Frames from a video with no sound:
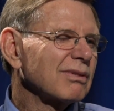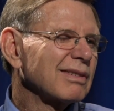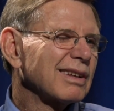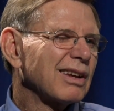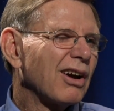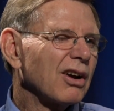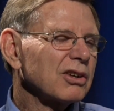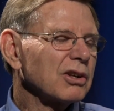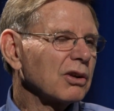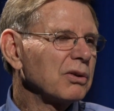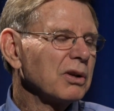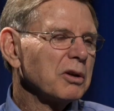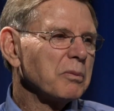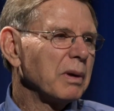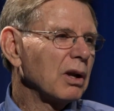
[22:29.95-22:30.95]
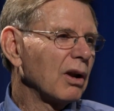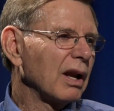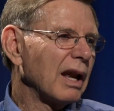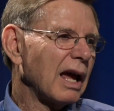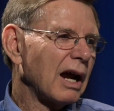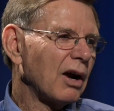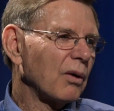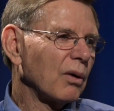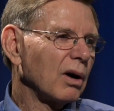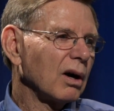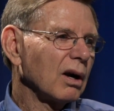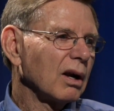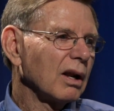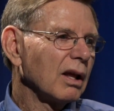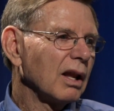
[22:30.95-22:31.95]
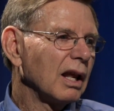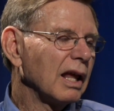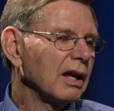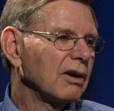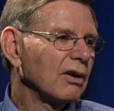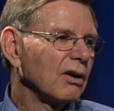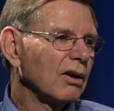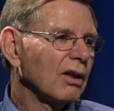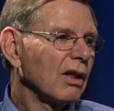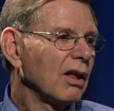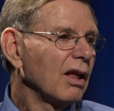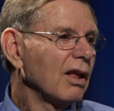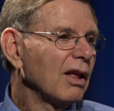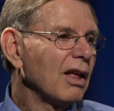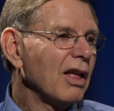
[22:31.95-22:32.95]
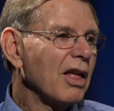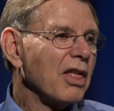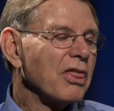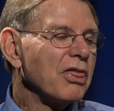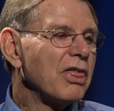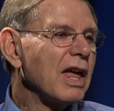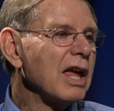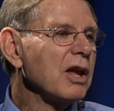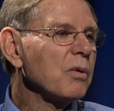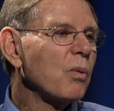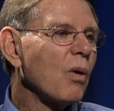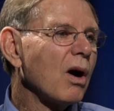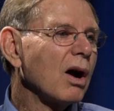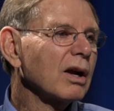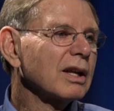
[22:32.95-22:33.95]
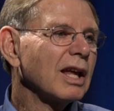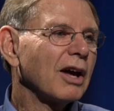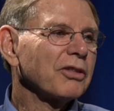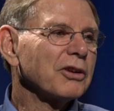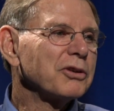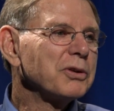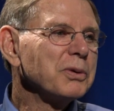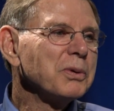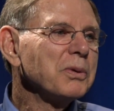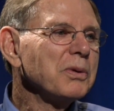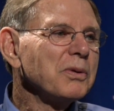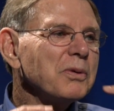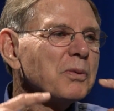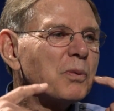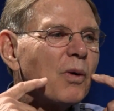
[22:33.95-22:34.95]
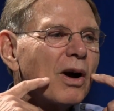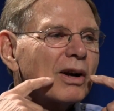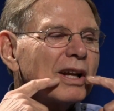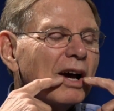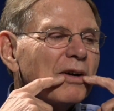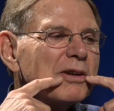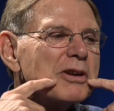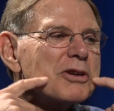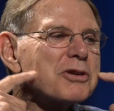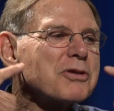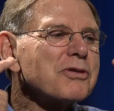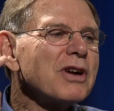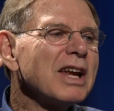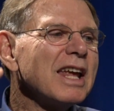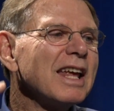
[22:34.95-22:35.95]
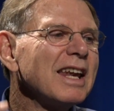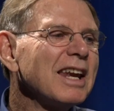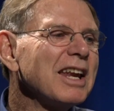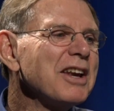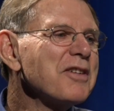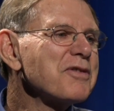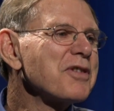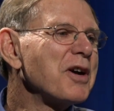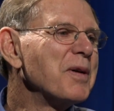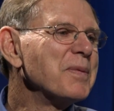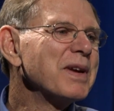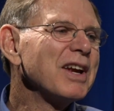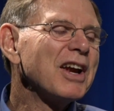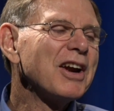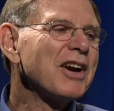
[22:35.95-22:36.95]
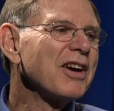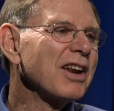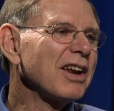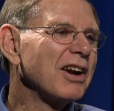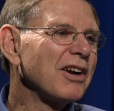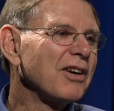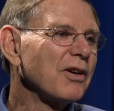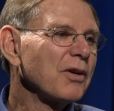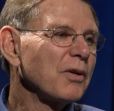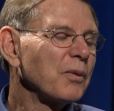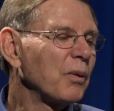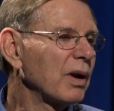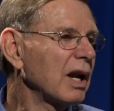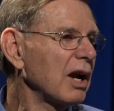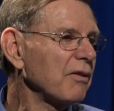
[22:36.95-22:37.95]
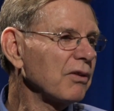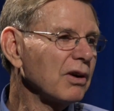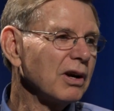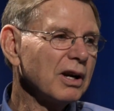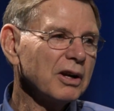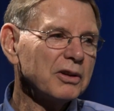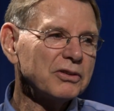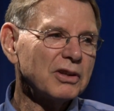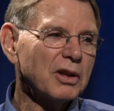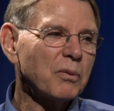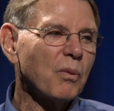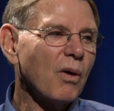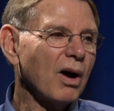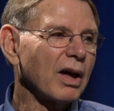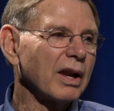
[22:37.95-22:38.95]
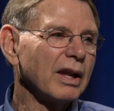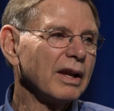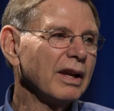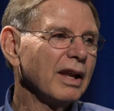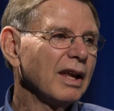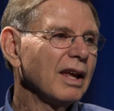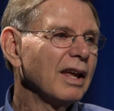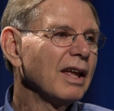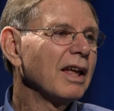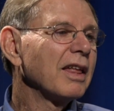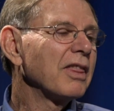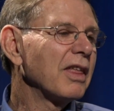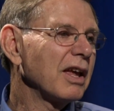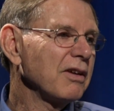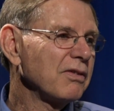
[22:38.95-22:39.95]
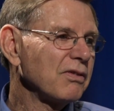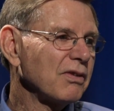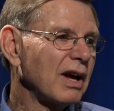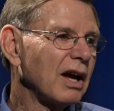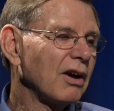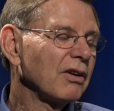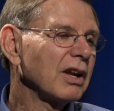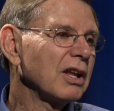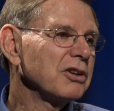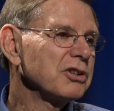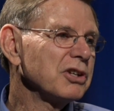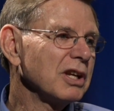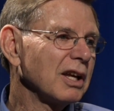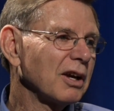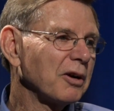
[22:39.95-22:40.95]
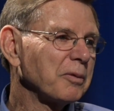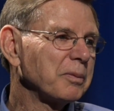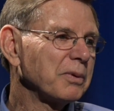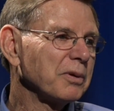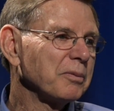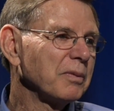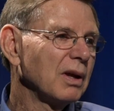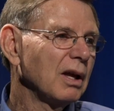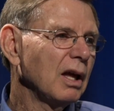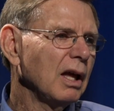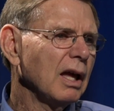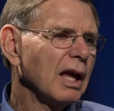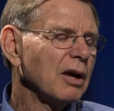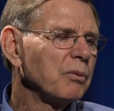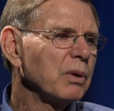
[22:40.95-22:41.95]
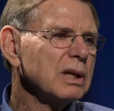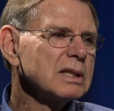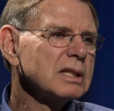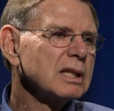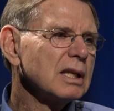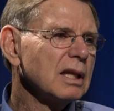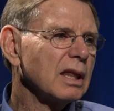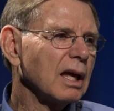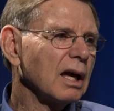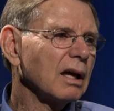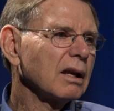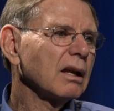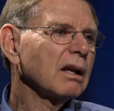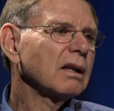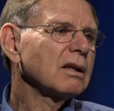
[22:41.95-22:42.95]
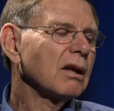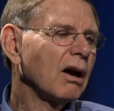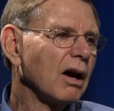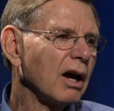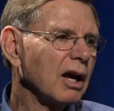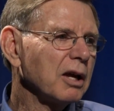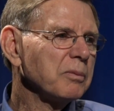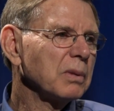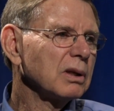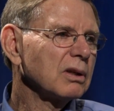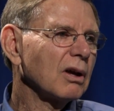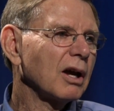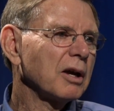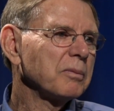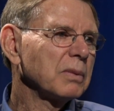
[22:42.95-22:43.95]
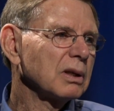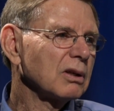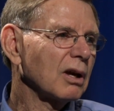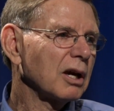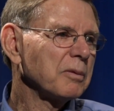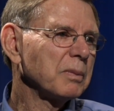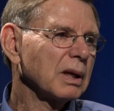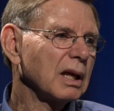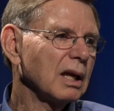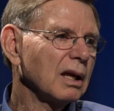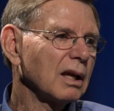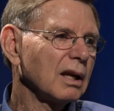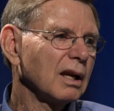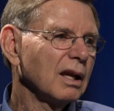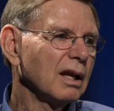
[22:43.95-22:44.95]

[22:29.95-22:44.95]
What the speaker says: gosh, it couldn't have been an hour later, they walked out, the two walked out, grinning from ear to ear. Whatever it is they wanted, they found, and she helped them. And we see that time and time and time again.